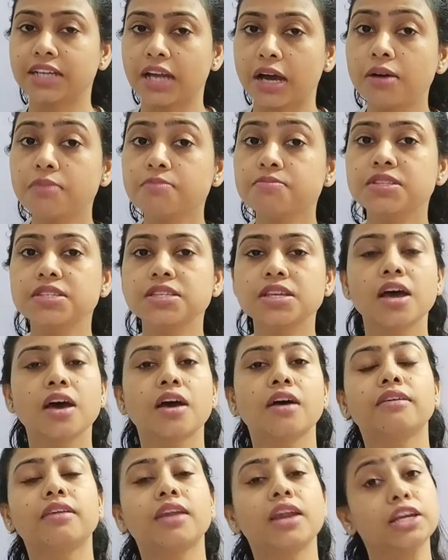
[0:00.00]
terms
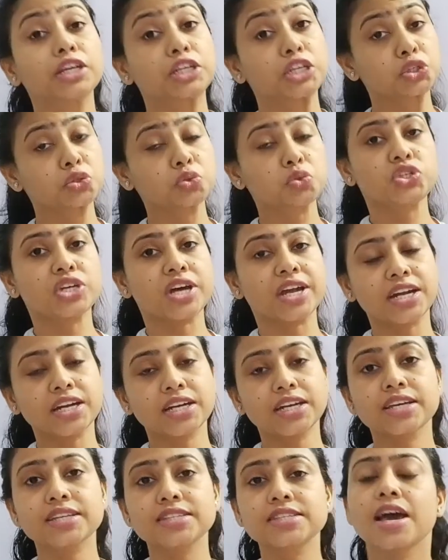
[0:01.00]
related to
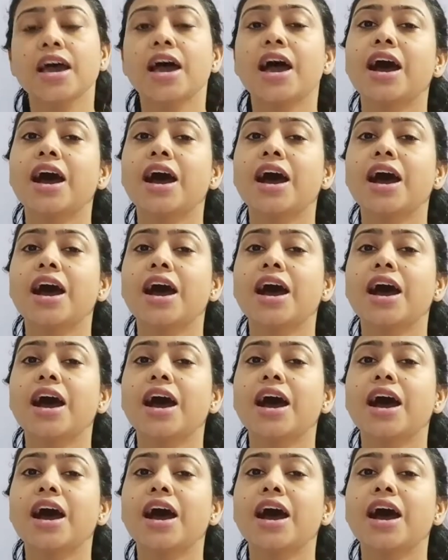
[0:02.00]
genetics,